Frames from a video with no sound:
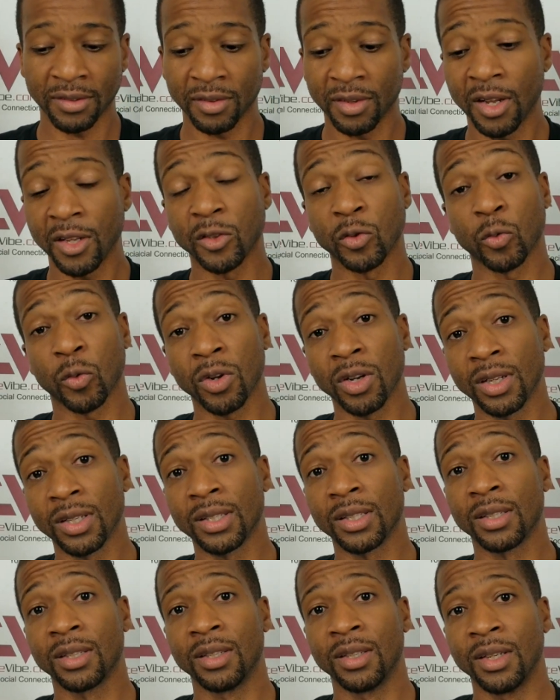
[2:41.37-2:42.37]
So that's
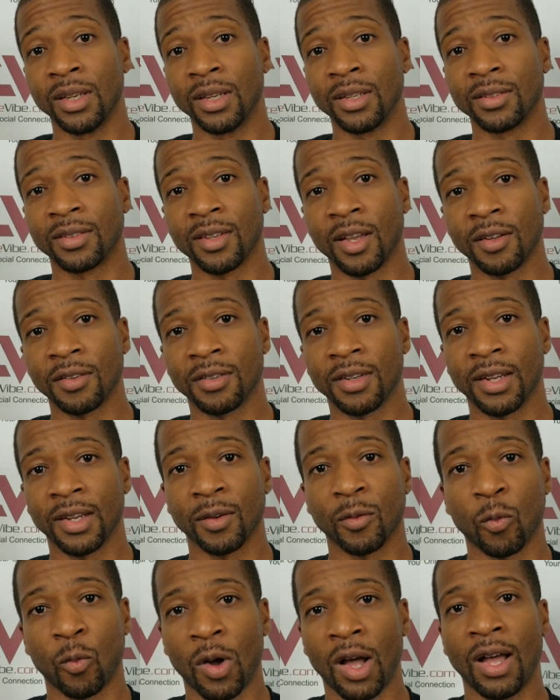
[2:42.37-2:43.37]
really sounds like
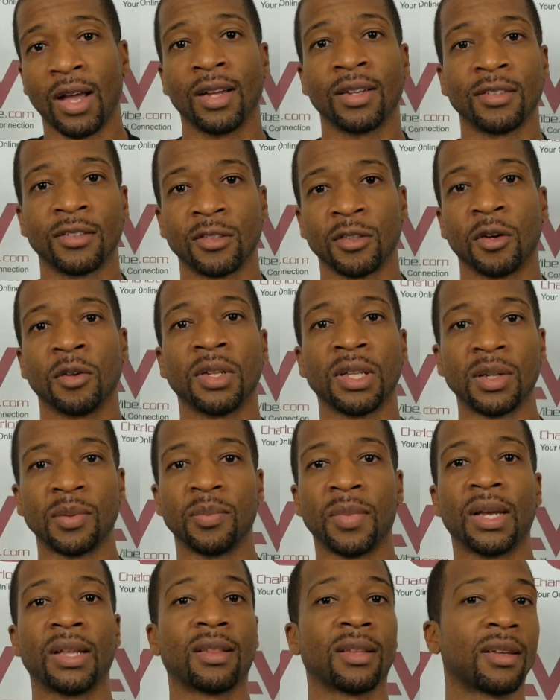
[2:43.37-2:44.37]
why Joe didn't
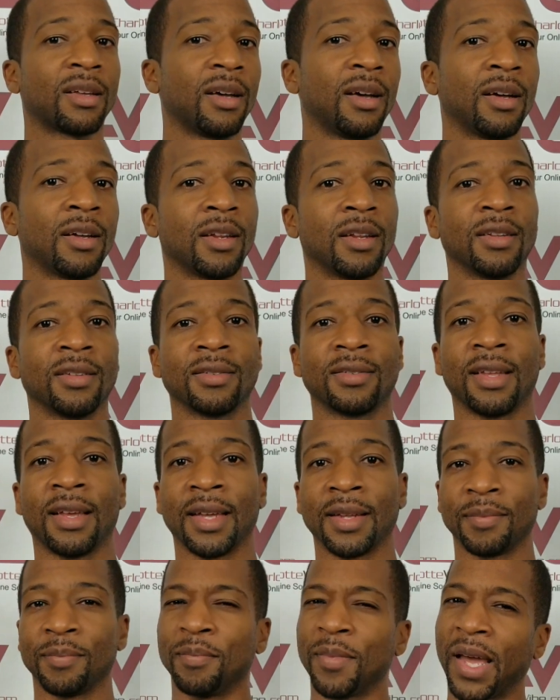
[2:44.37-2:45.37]
make the cut is
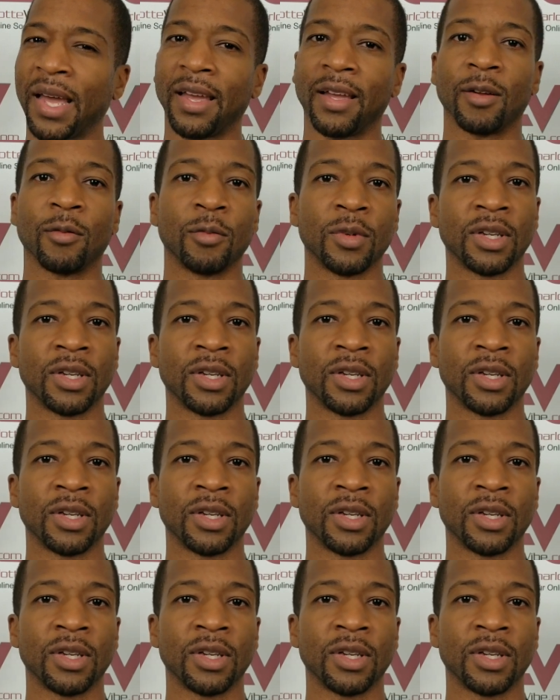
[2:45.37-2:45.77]
that man,